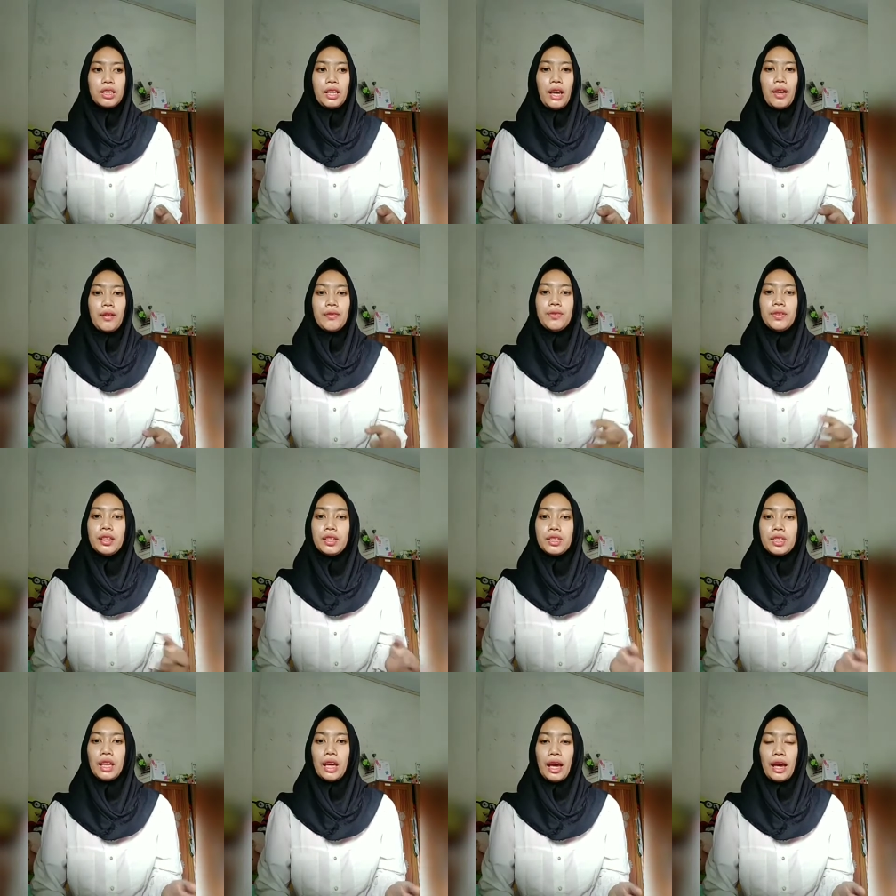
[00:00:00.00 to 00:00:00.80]
Every
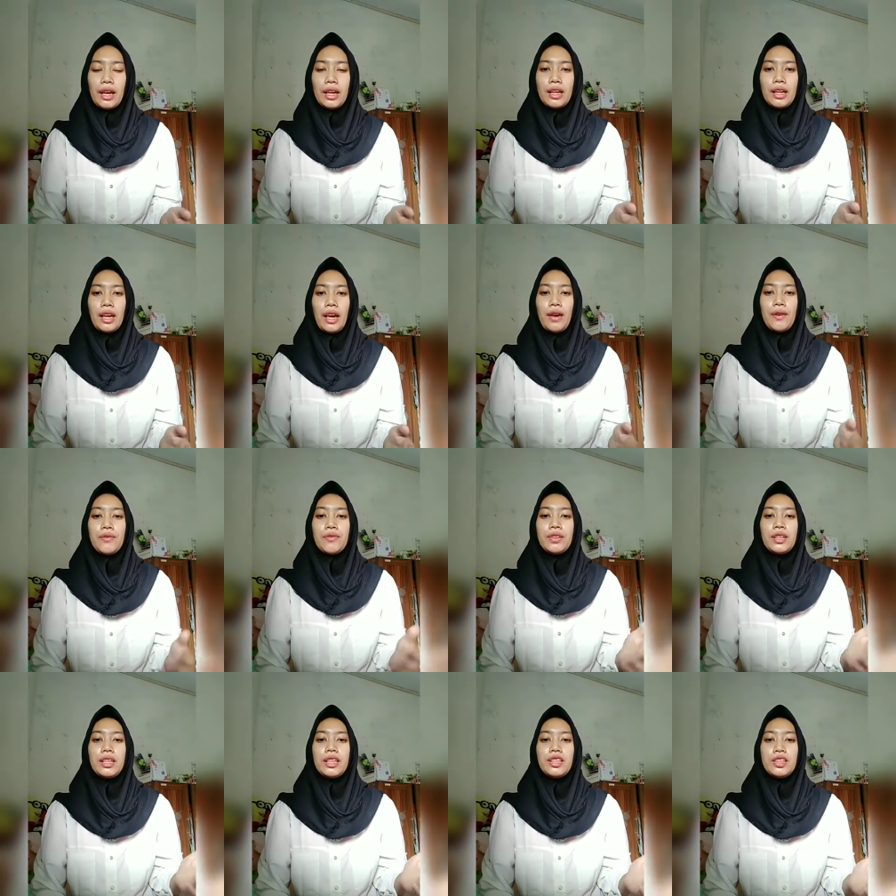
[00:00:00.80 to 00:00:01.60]

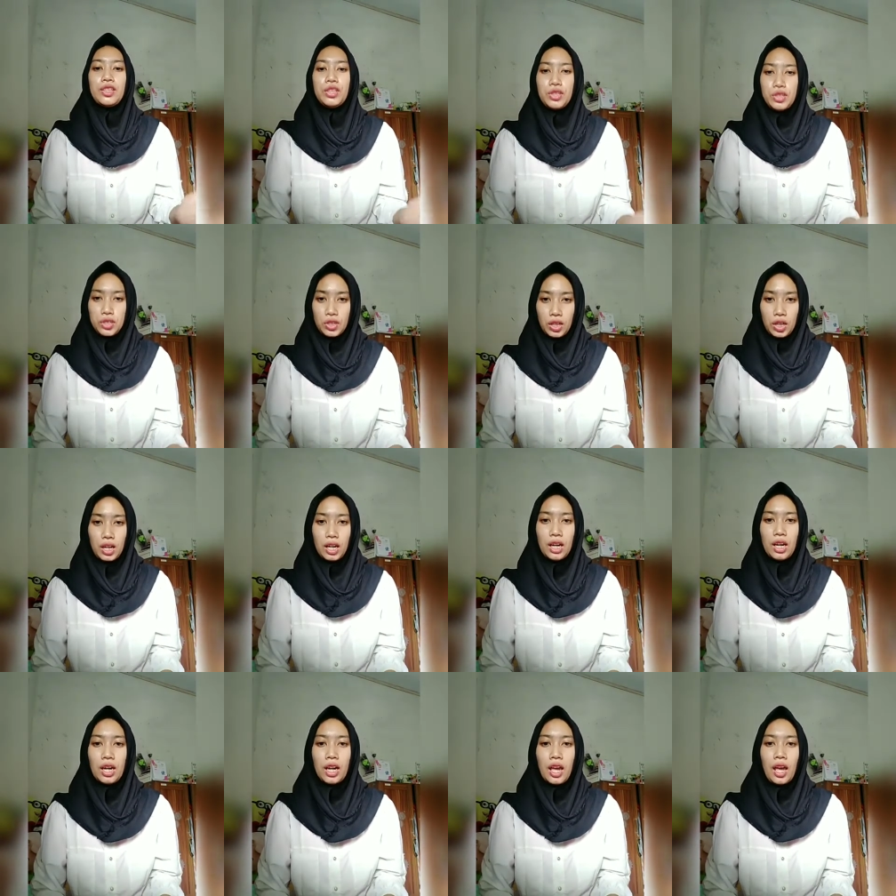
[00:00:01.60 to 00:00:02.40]

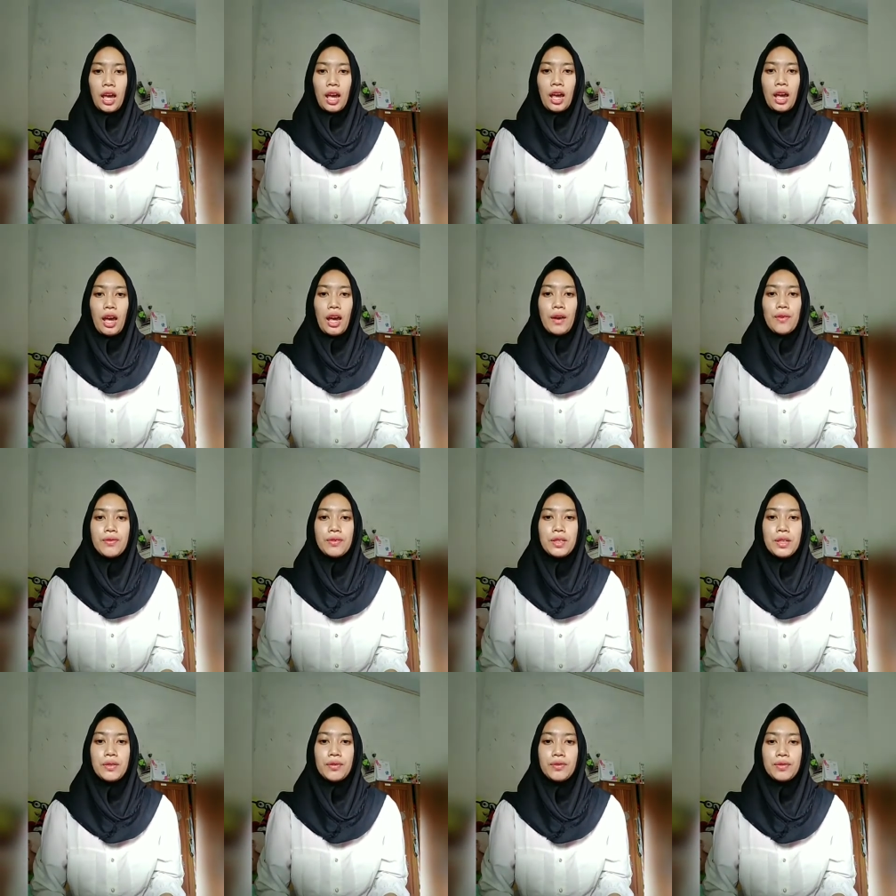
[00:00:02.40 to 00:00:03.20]
teacher have
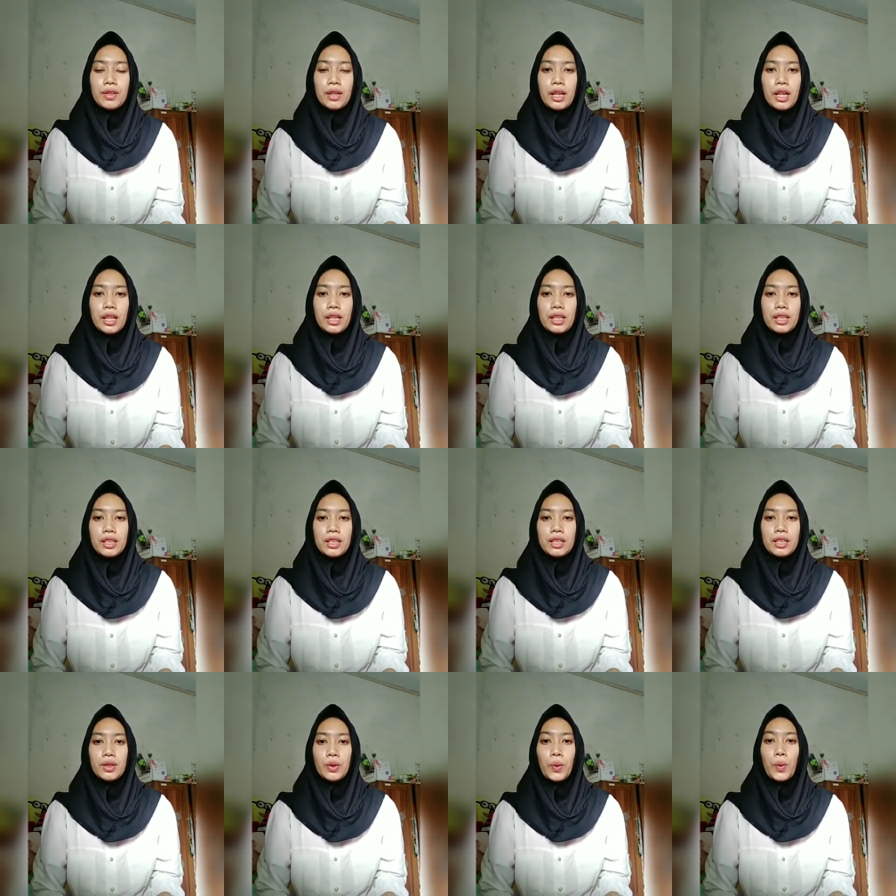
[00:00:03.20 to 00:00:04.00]

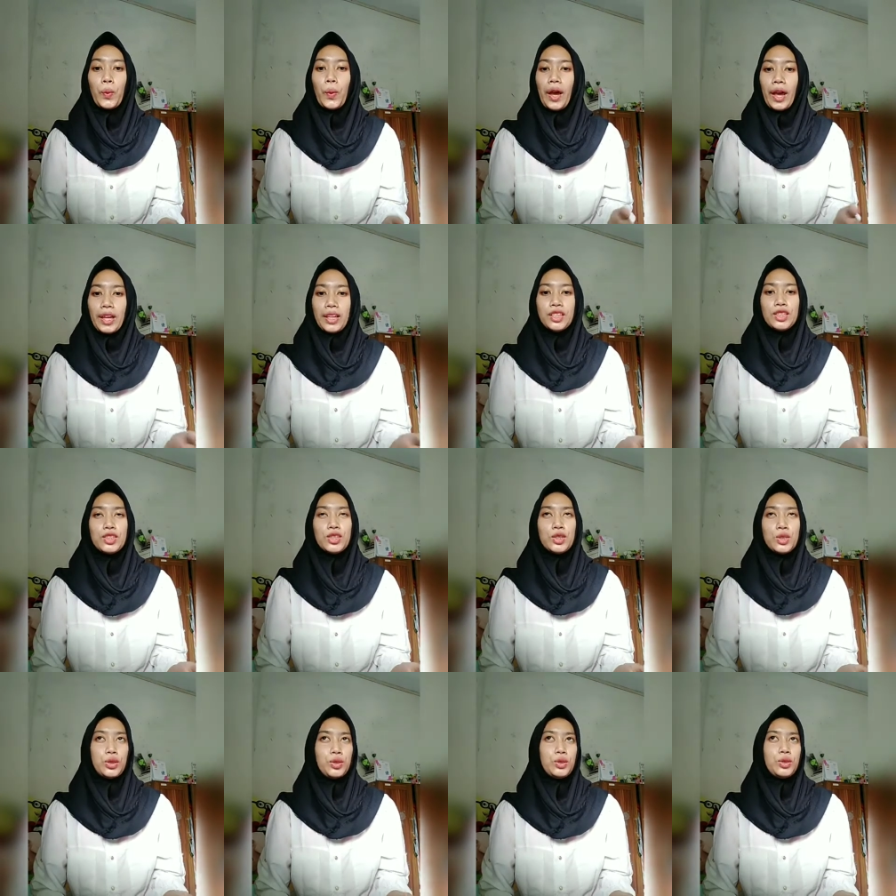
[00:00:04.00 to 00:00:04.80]
different ways
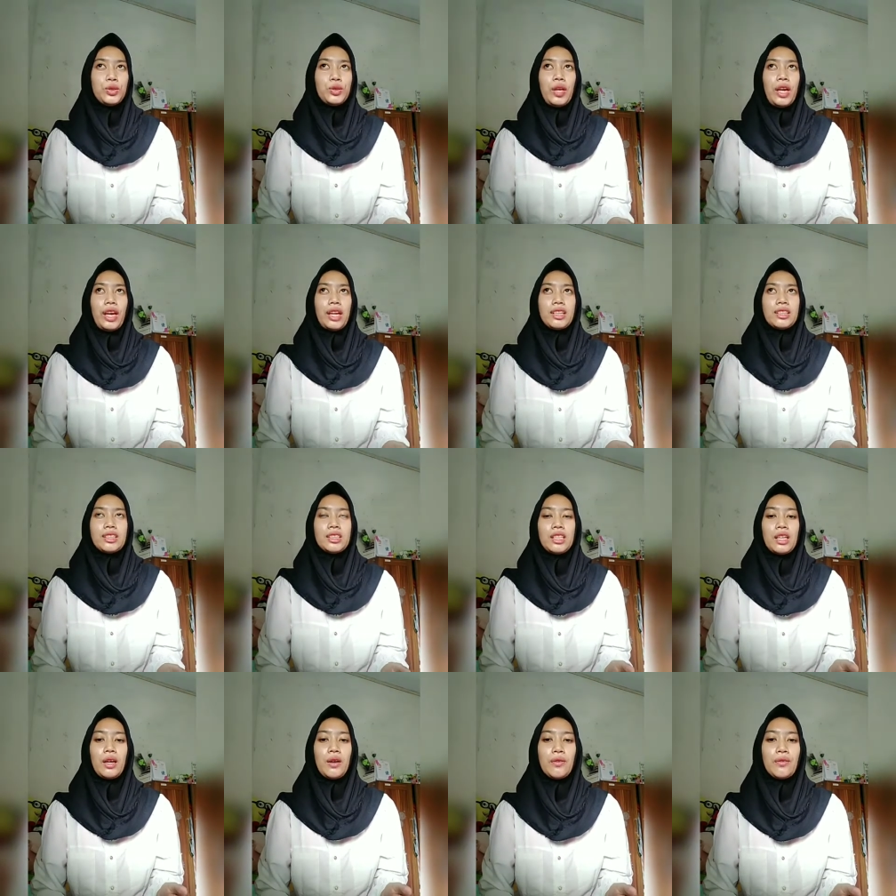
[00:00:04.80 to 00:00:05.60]
to
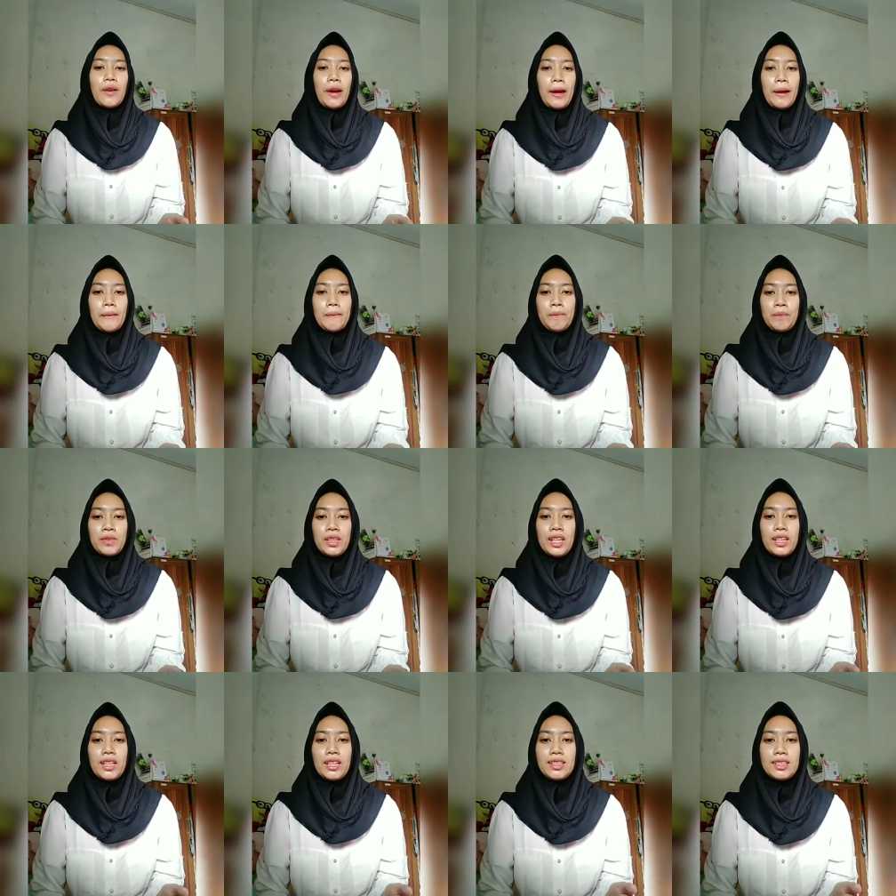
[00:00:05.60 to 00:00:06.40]
active and
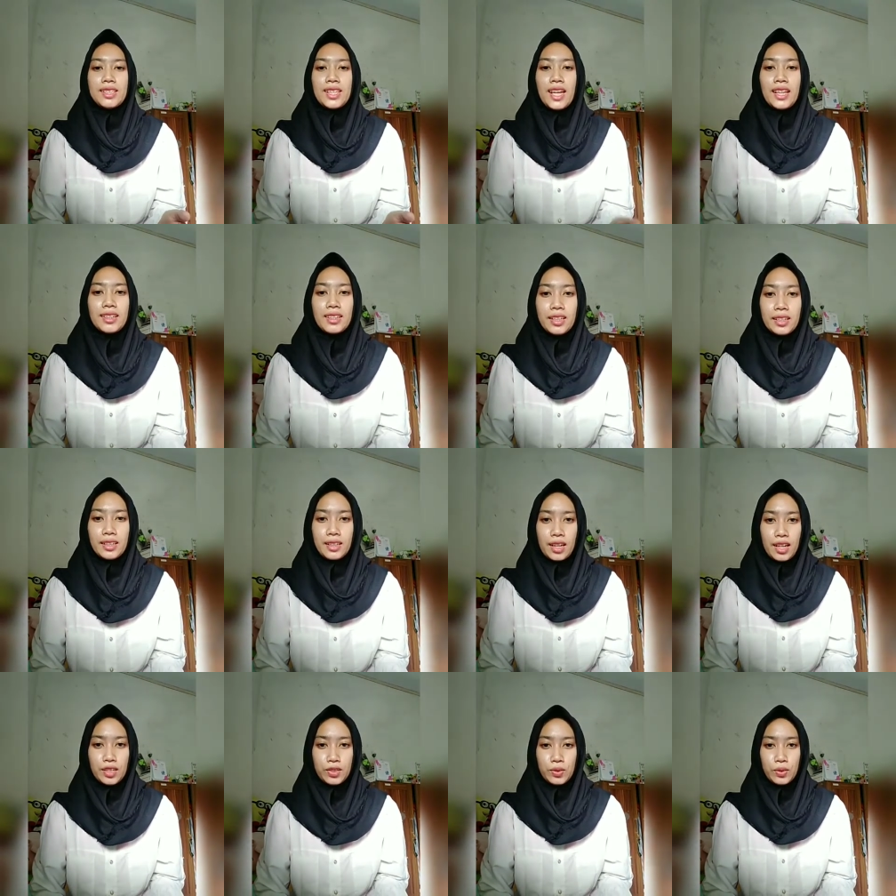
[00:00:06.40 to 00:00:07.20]
initiate the
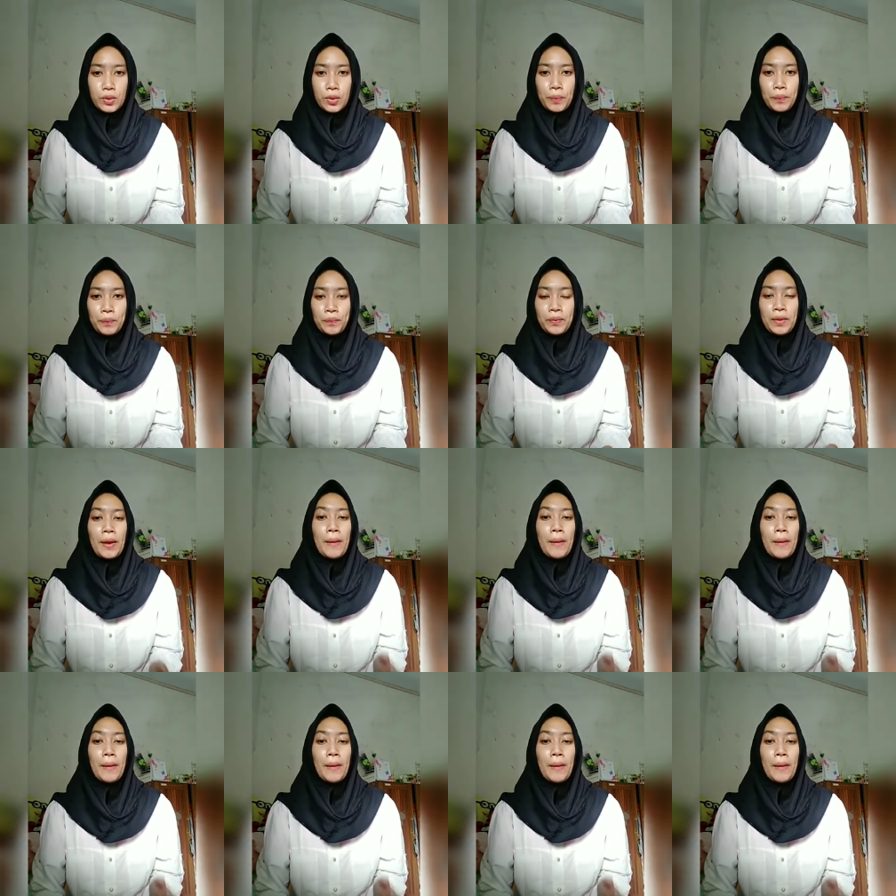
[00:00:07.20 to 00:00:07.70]
classroom,